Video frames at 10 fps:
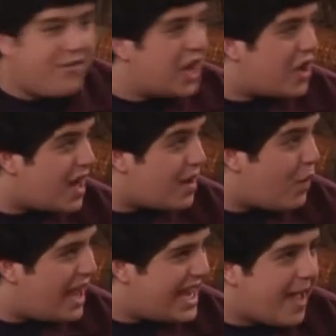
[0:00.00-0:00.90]
I figured
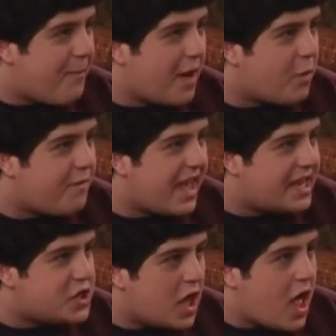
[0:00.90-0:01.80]
out a way to get my
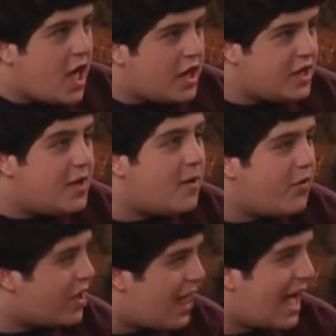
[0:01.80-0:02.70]
revenge.
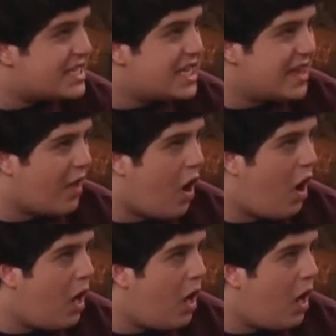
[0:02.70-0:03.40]
You know the closet in the